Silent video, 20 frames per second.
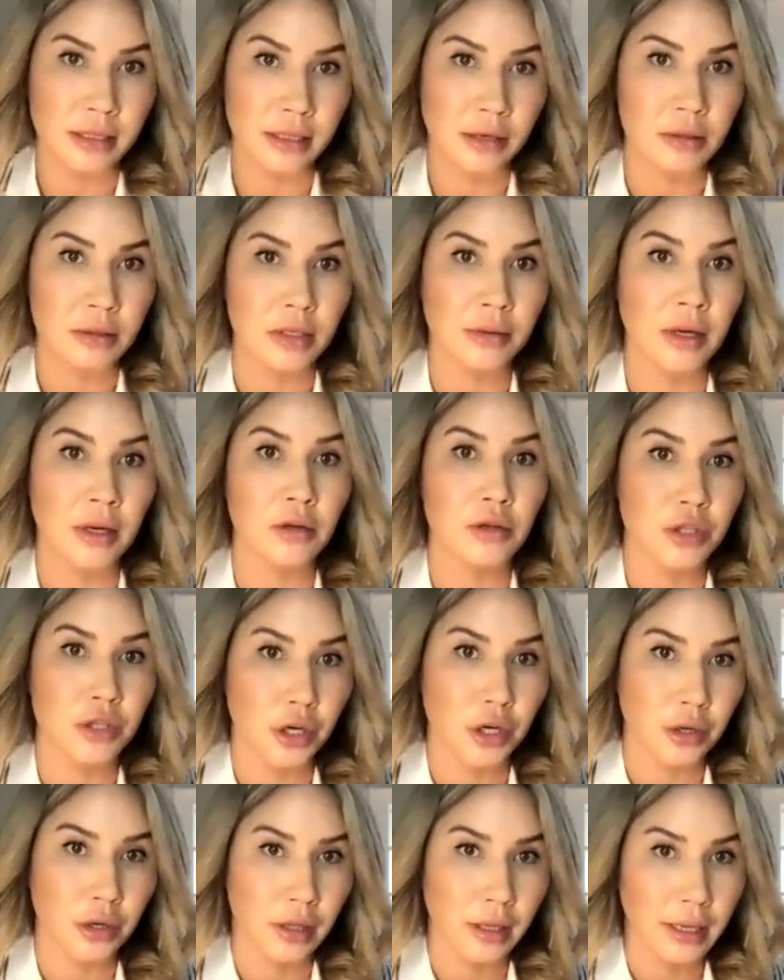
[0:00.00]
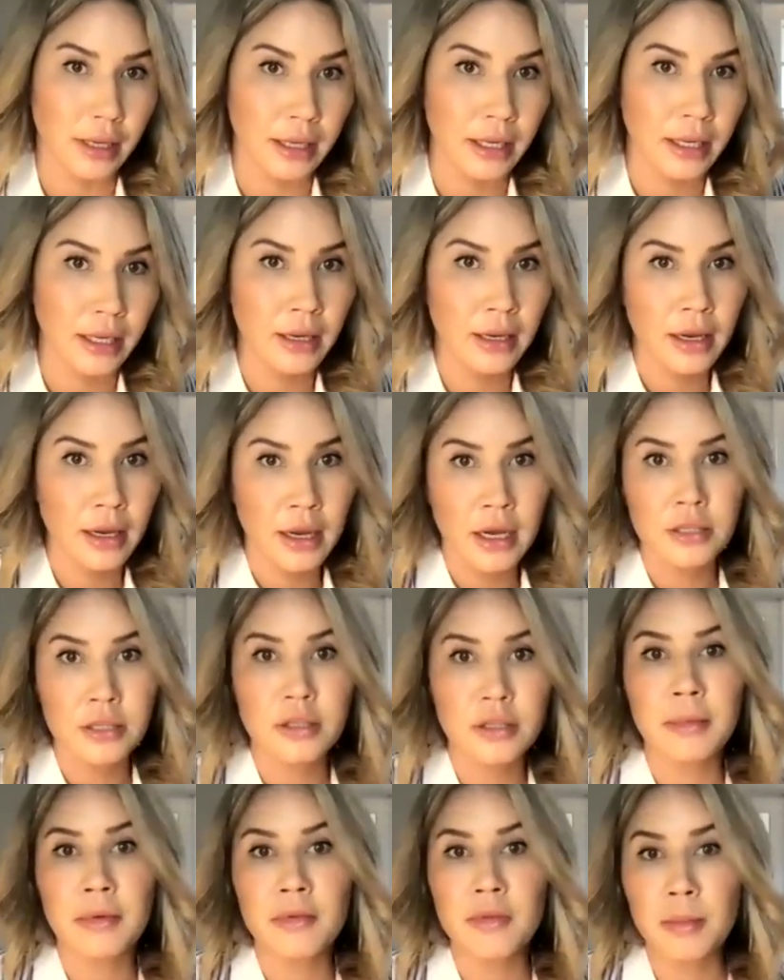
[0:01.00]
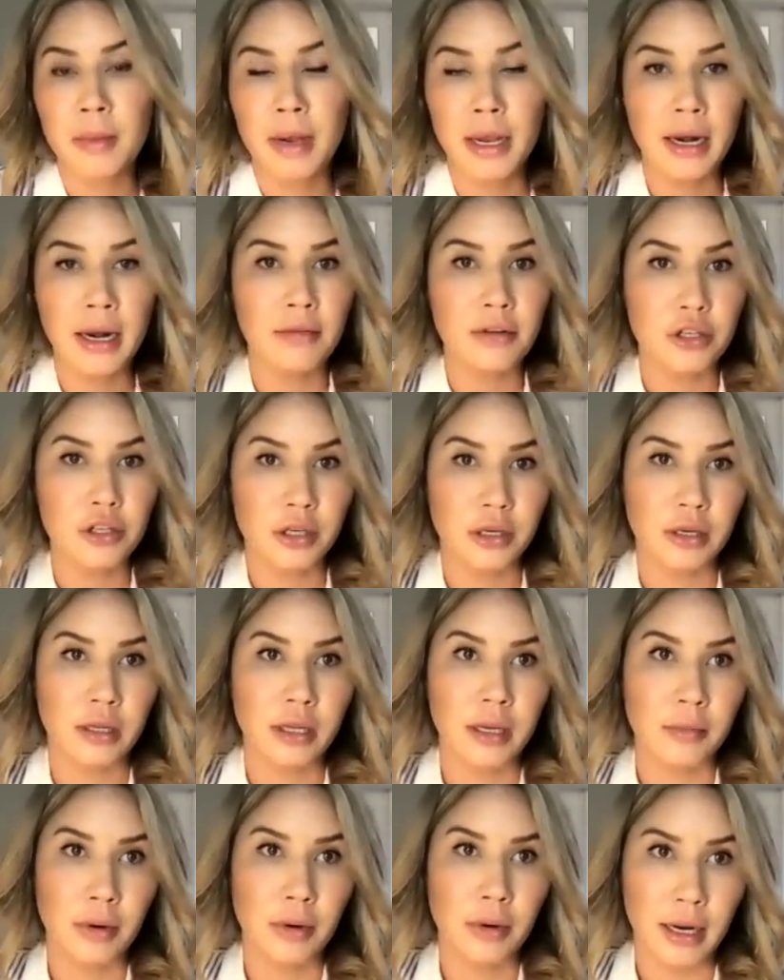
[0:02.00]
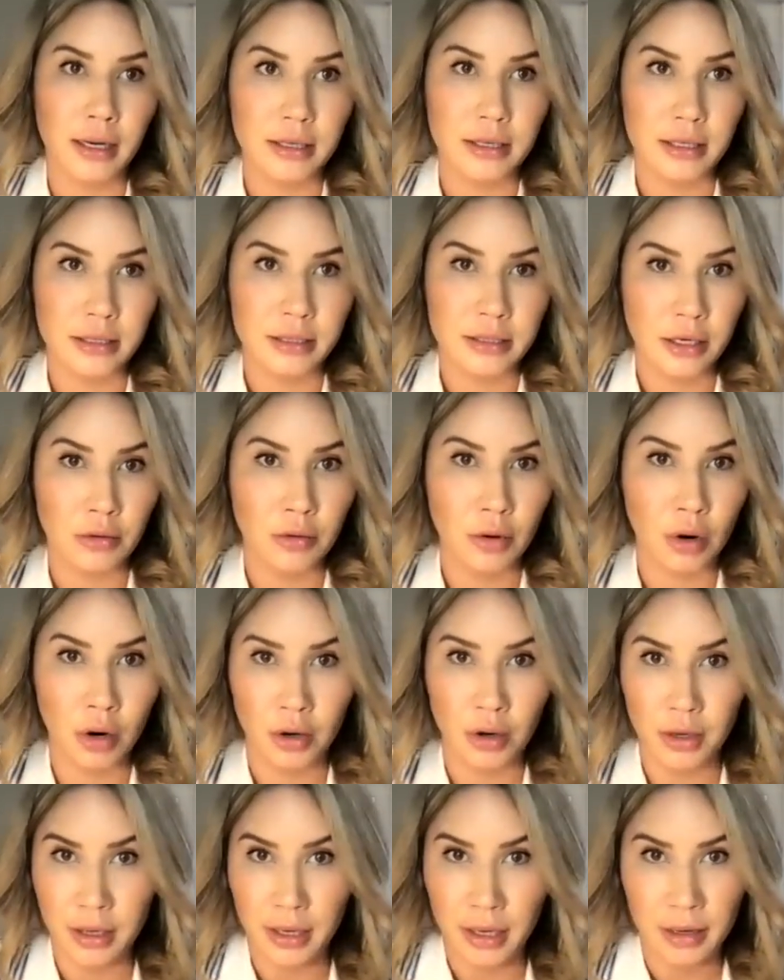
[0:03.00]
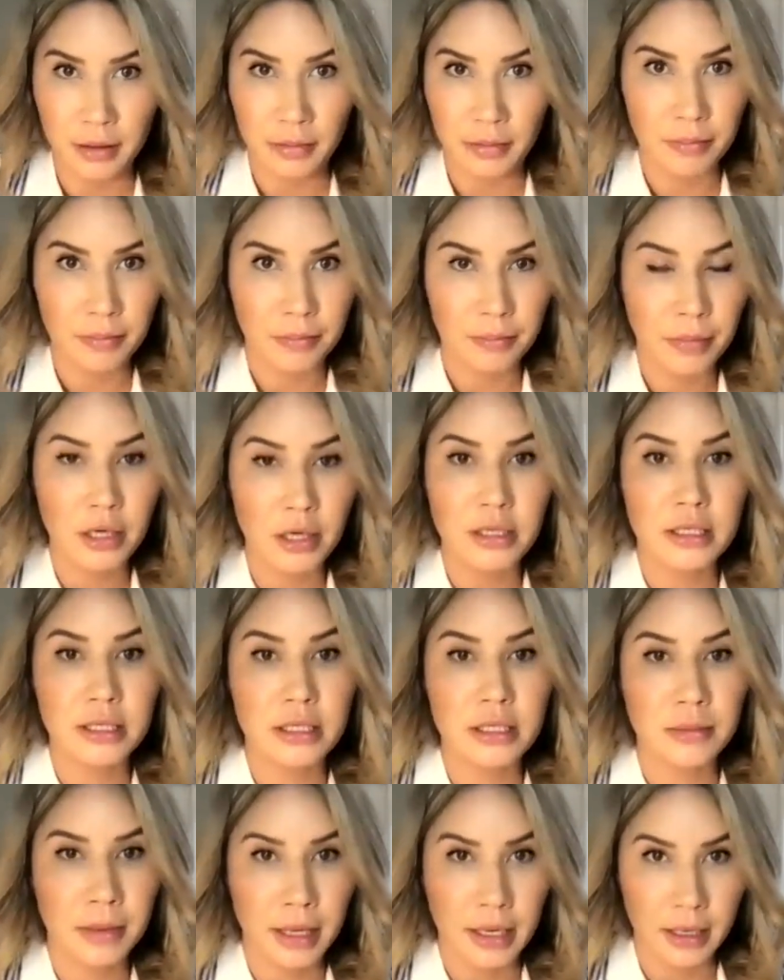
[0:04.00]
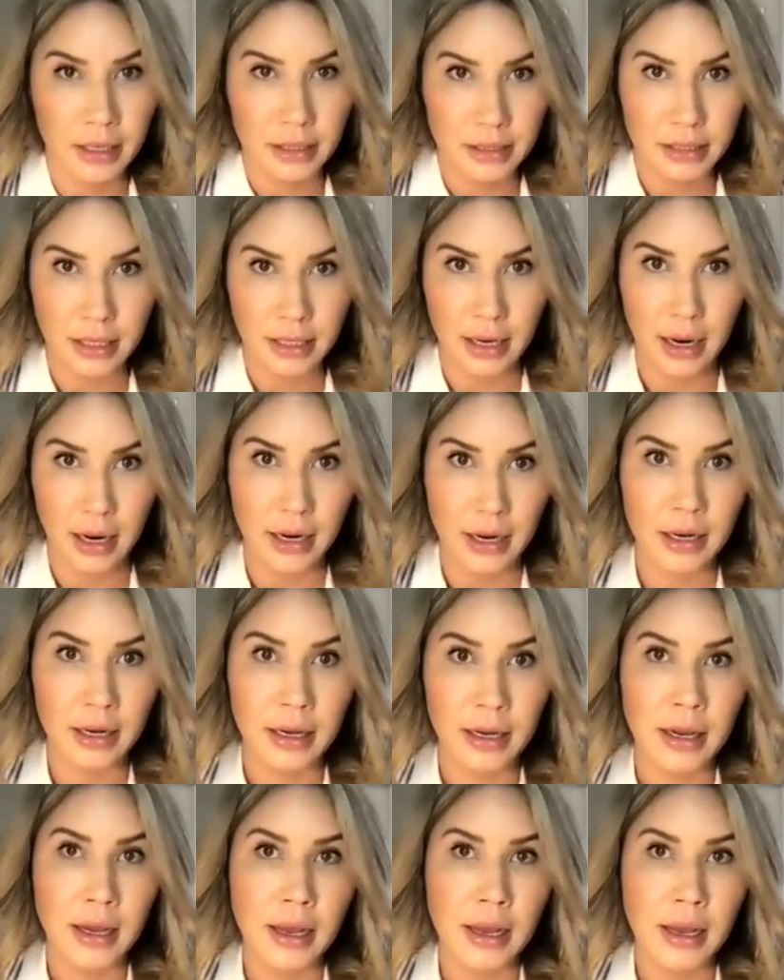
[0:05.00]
was around journaling. Some of you might have a journaling practice that you already participated in today.